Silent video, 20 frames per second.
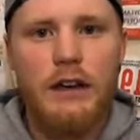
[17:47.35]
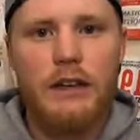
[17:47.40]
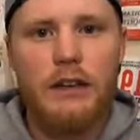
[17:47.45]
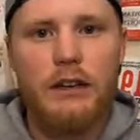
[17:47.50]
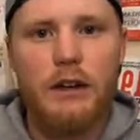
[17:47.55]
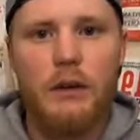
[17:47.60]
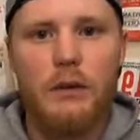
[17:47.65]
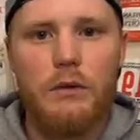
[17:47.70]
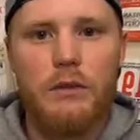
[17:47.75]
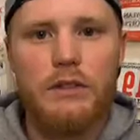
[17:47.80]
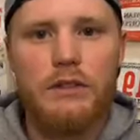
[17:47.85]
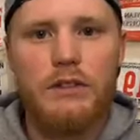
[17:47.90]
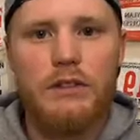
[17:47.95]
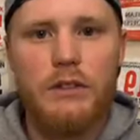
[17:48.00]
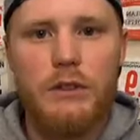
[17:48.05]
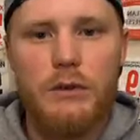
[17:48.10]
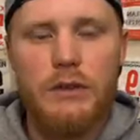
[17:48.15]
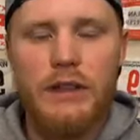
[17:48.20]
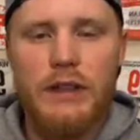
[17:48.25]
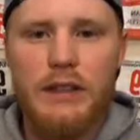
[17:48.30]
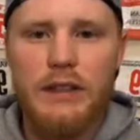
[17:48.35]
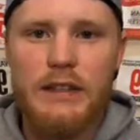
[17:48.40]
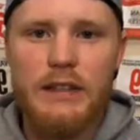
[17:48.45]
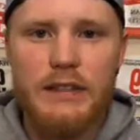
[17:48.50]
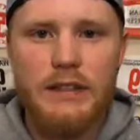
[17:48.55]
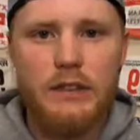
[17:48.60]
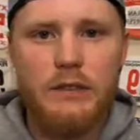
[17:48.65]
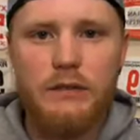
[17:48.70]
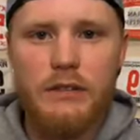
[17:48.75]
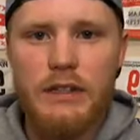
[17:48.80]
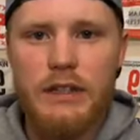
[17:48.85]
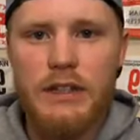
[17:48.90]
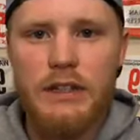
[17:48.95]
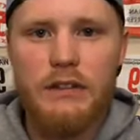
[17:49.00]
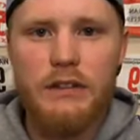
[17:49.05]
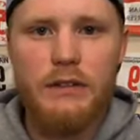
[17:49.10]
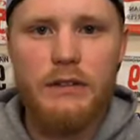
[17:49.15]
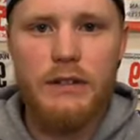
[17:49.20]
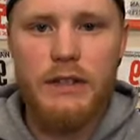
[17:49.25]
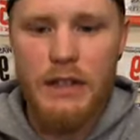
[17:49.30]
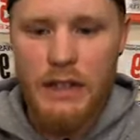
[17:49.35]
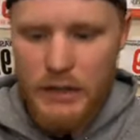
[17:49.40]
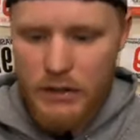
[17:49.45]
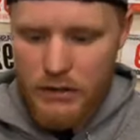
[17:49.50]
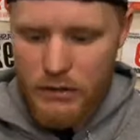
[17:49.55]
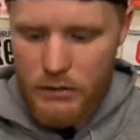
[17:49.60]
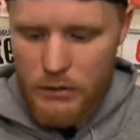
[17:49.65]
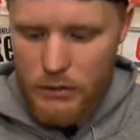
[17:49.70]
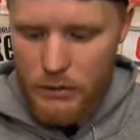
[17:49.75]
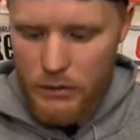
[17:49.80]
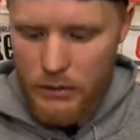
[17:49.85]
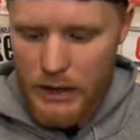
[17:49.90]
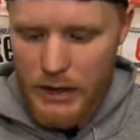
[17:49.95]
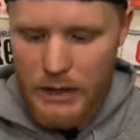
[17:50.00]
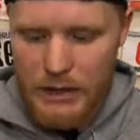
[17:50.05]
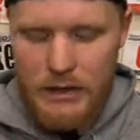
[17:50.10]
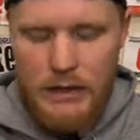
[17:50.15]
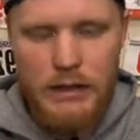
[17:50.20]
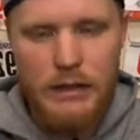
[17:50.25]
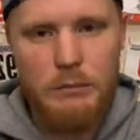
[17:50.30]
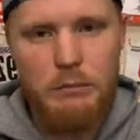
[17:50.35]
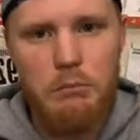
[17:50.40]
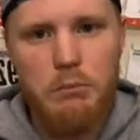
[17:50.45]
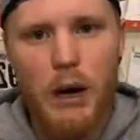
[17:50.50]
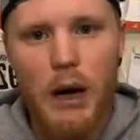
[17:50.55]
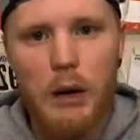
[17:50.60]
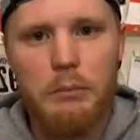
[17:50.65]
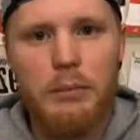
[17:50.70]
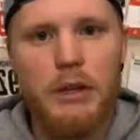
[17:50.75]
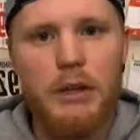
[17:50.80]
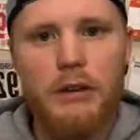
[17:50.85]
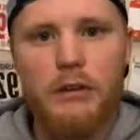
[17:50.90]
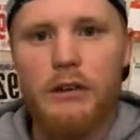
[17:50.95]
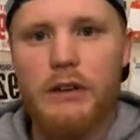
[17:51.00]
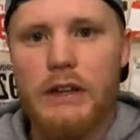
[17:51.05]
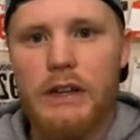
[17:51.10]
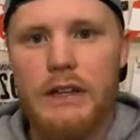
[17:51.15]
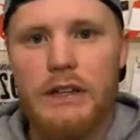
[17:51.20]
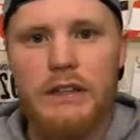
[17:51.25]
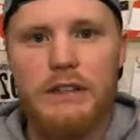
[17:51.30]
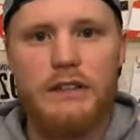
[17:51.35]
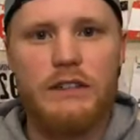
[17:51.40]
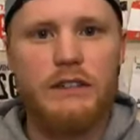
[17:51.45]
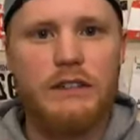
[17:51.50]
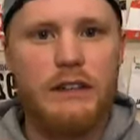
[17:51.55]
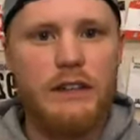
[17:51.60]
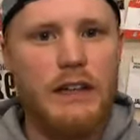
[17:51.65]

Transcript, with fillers: you know, doing the things that you need to to get you through, like pumping your knees,